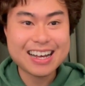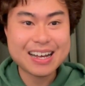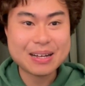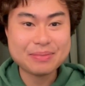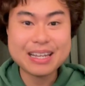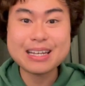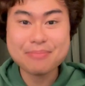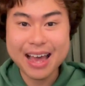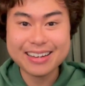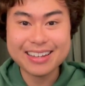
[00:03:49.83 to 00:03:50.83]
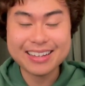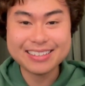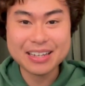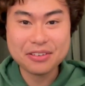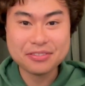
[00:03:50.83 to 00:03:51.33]

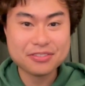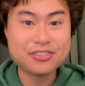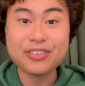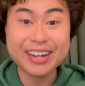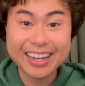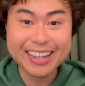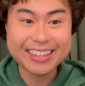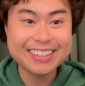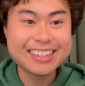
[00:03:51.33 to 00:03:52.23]
independent, free,